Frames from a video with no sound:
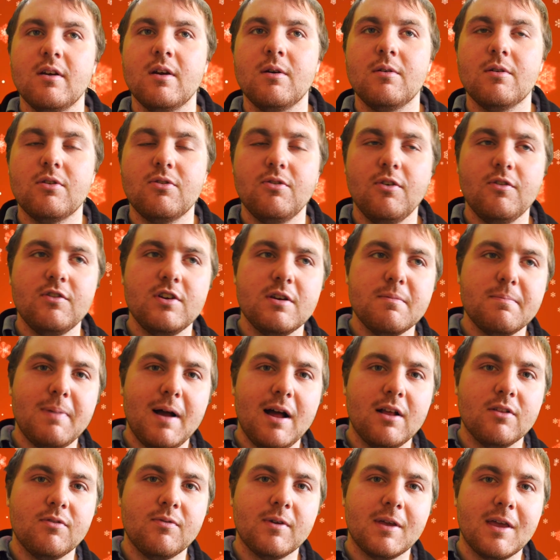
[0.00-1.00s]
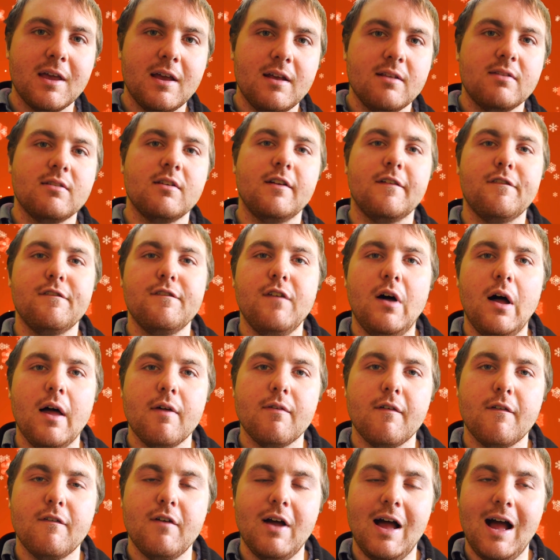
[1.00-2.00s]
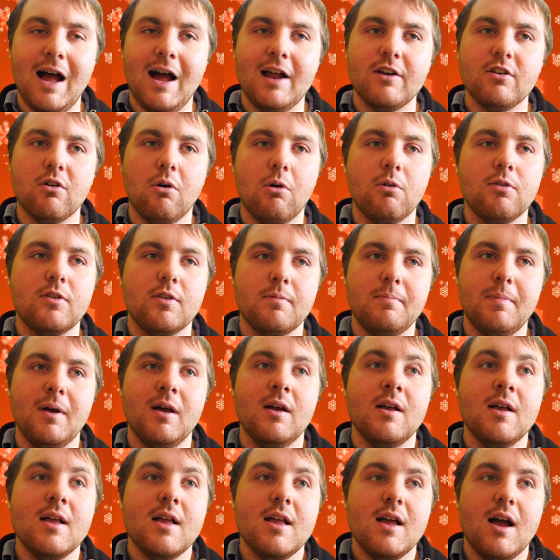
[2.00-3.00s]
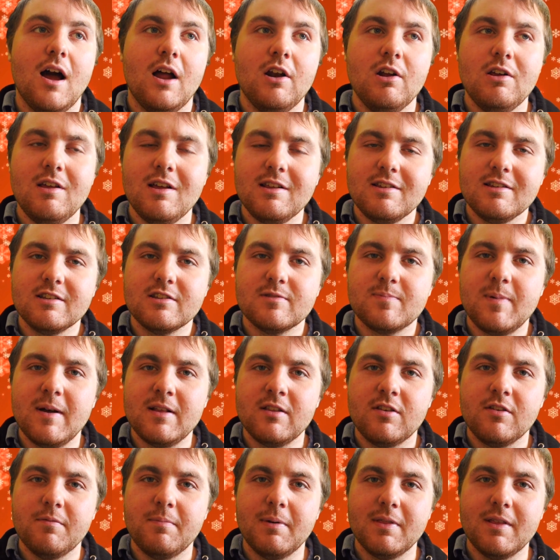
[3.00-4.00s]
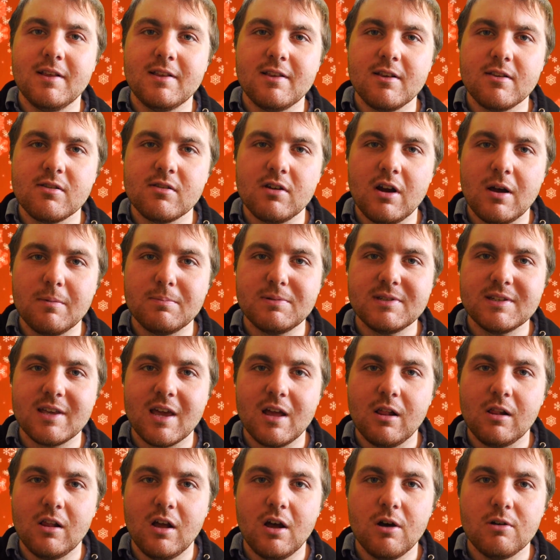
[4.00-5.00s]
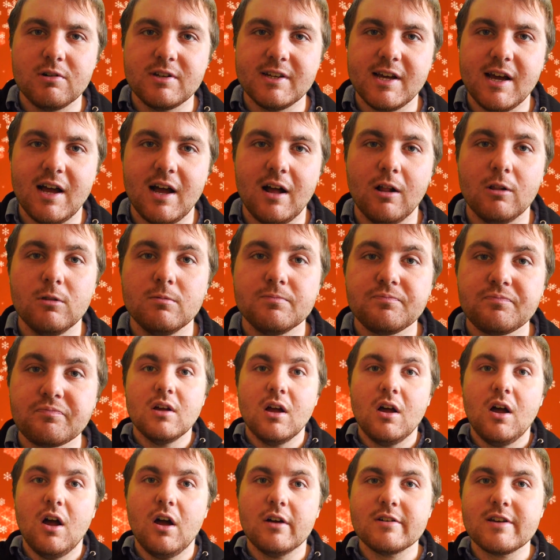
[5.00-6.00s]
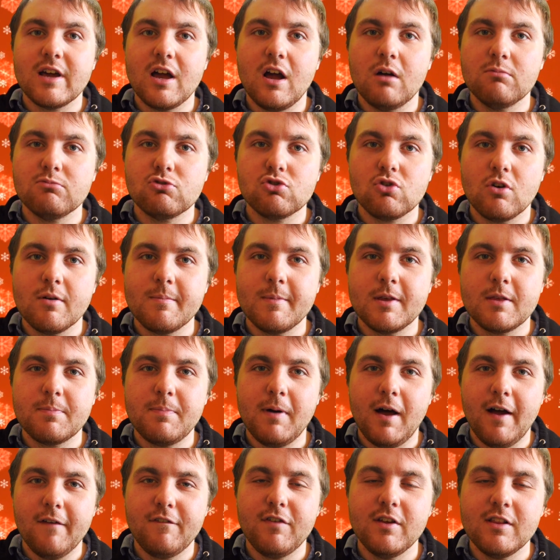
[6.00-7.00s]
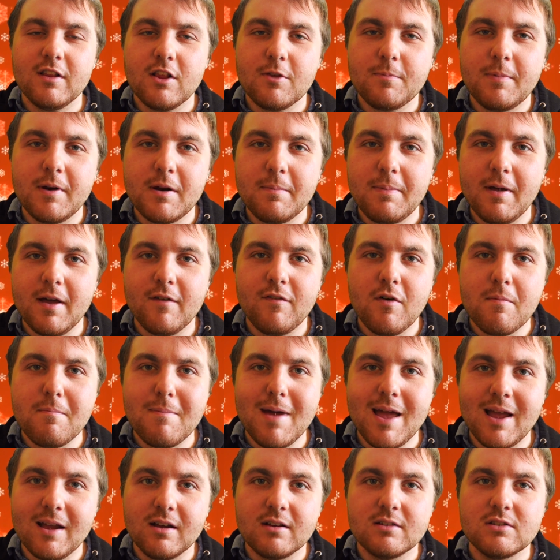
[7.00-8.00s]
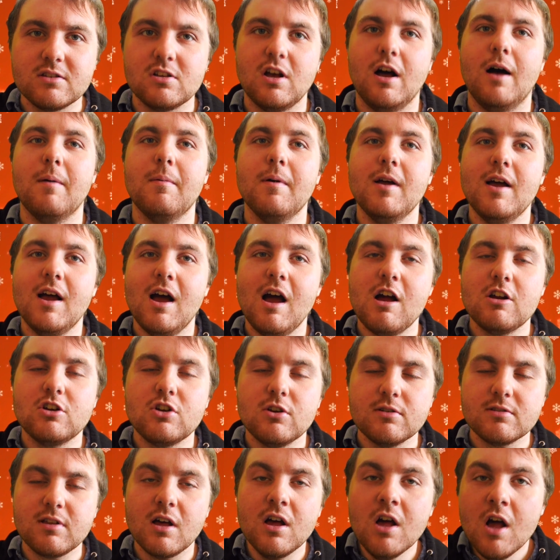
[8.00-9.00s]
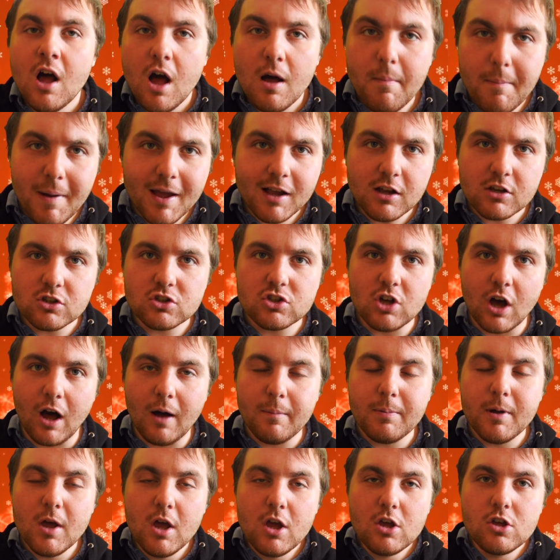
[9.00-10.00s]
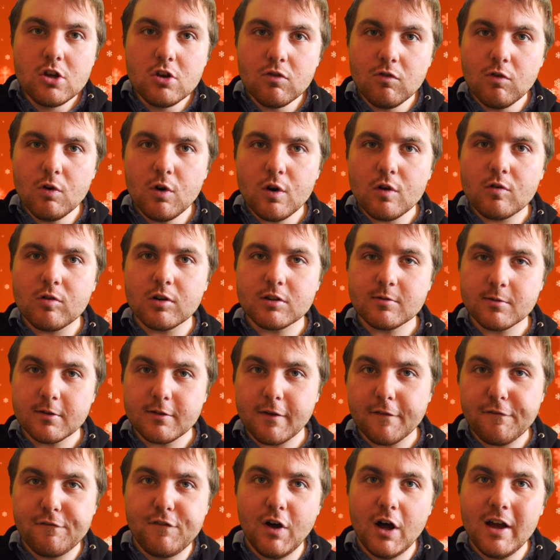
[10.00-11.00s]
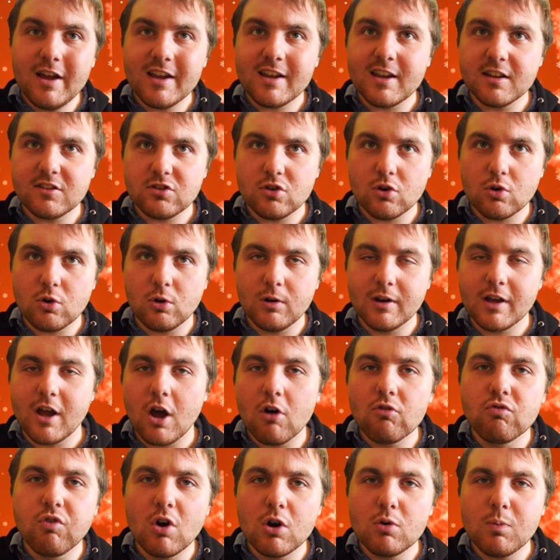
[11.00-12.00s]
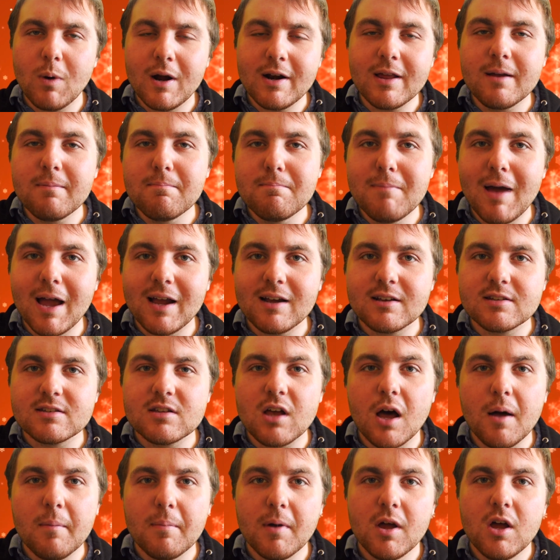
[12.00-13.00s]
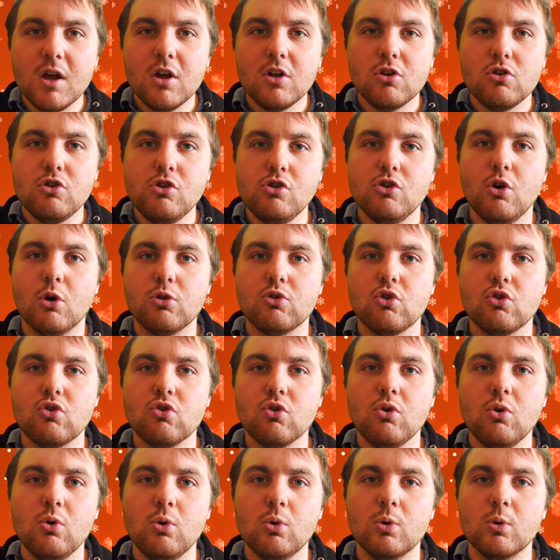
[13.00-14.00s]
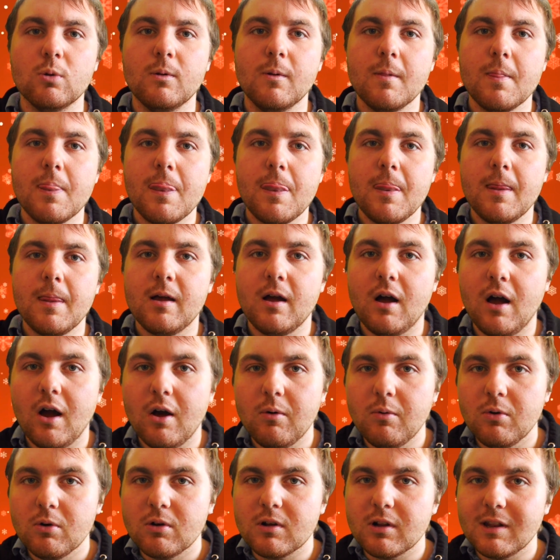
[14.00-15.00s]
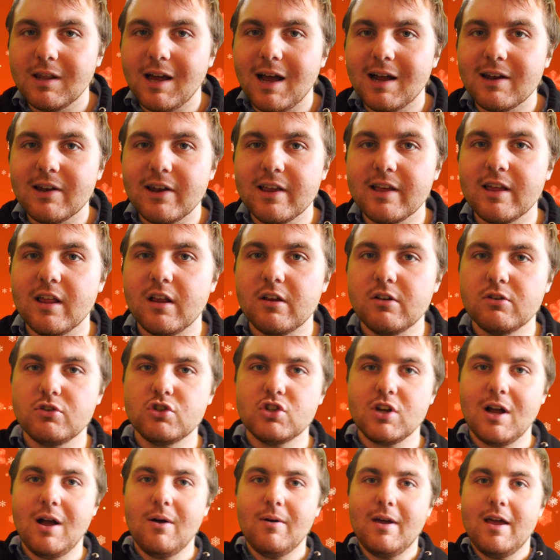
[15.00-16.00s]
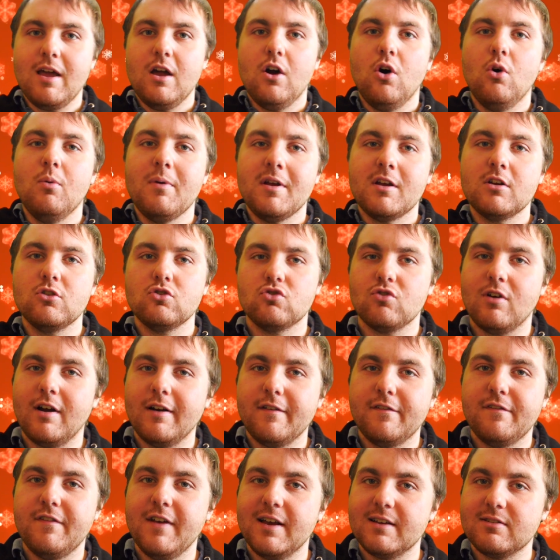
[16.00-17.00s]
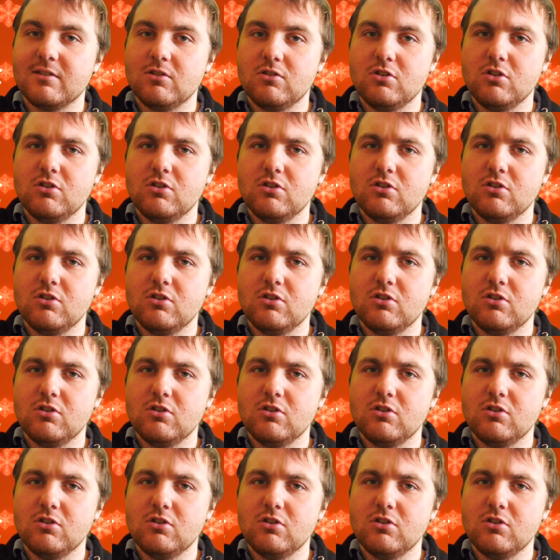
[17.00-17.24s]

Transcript: It was £15 for kids and a fiver for adults, but I know that's expensive, but this is an upscale hotel. "Okay, I'm sorry miss, but I think there's been a bit of a mix-up." And she was like, "A mix-up? You're ruining Christmas for 30 kids, you're calling it a rude wedding mix-up?" "Not at all. I will gladly let you shout here, or we can try and fix it."